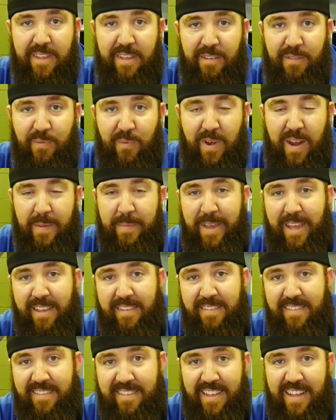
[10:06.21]
this Ram a
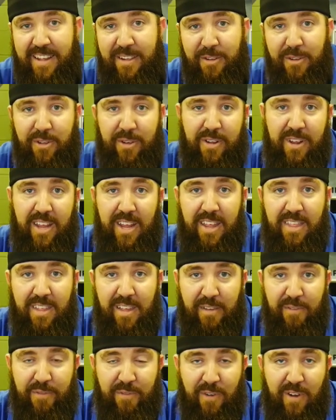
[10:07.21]
sick look
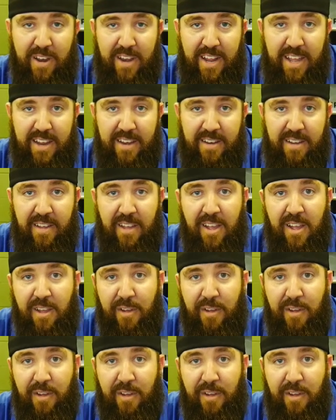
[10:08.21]
in the front end